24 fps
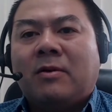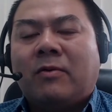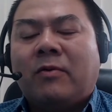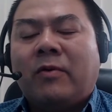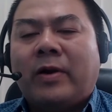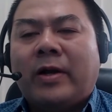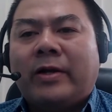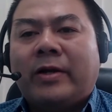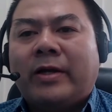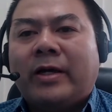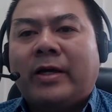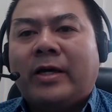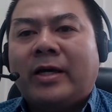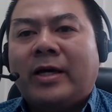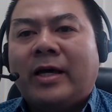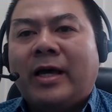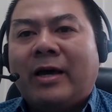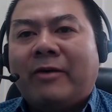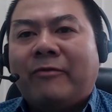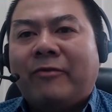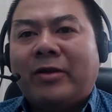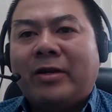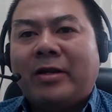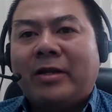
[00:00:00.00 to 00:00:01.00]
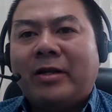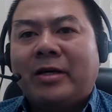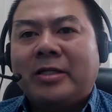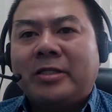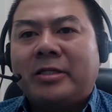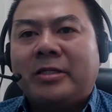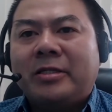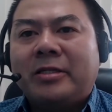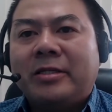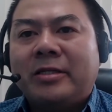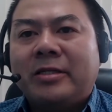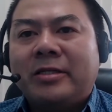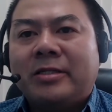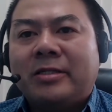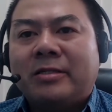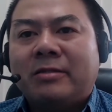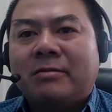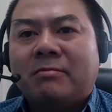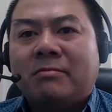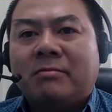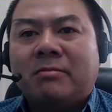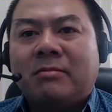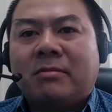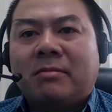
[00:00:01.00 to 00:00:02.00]
We're out uh, having
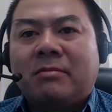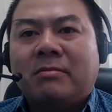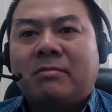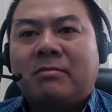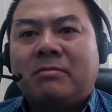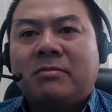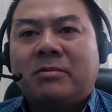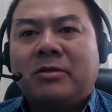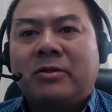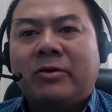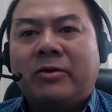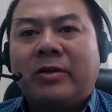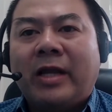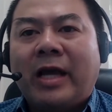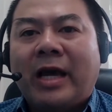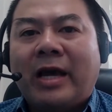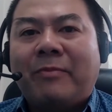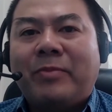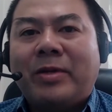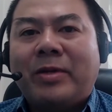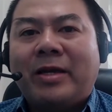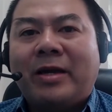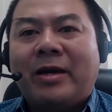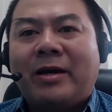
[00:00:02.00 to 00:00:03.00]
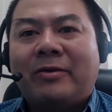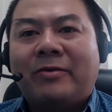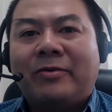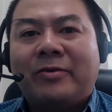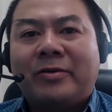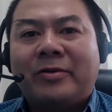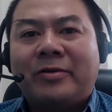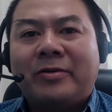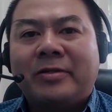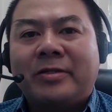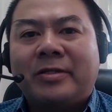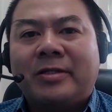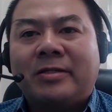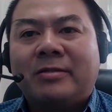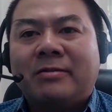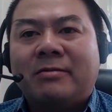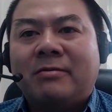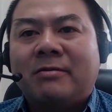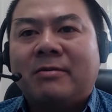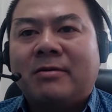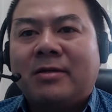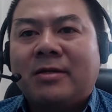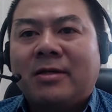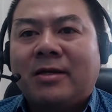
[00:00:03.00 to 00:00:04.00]
lunches, doing happy hours,
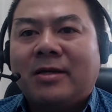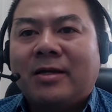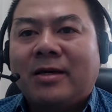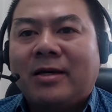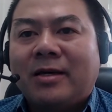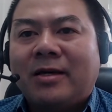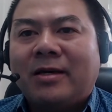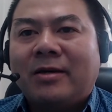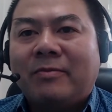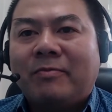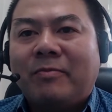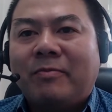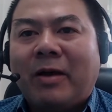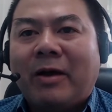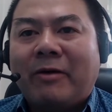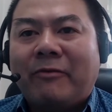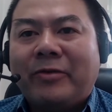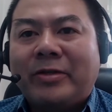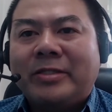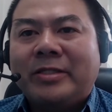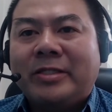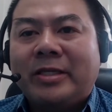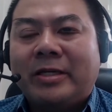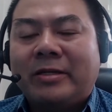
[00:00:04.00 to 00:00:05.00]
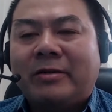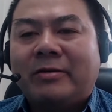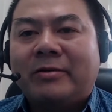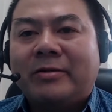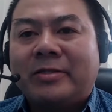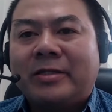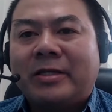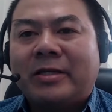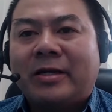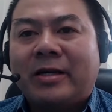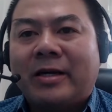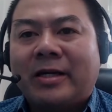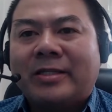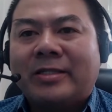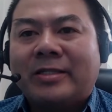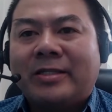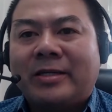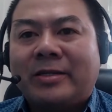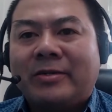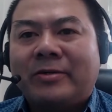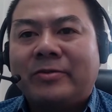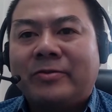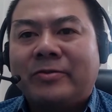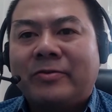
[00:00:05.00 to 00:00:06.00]
uh, having dinners and
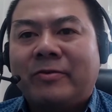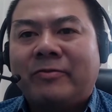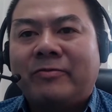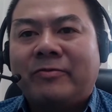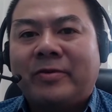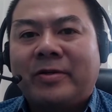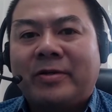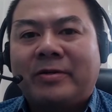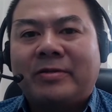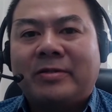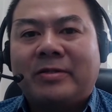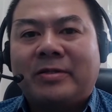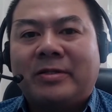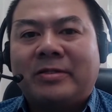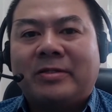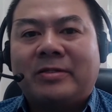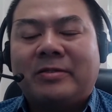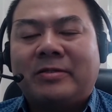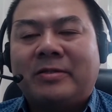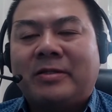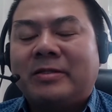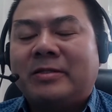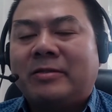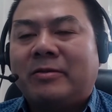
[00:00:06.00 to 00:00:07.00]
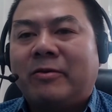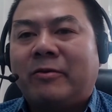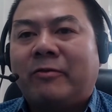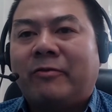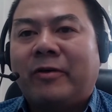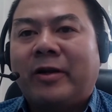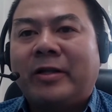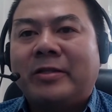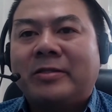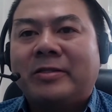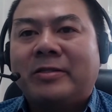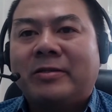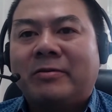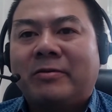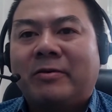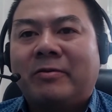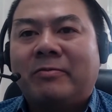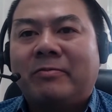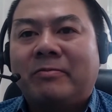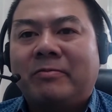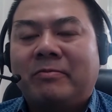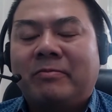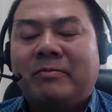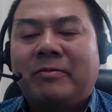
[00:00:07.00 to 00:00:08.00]
cocktails with uh, just just your friends,
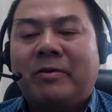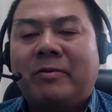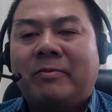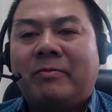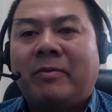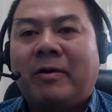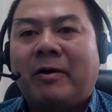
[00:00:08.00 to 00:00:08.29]
your your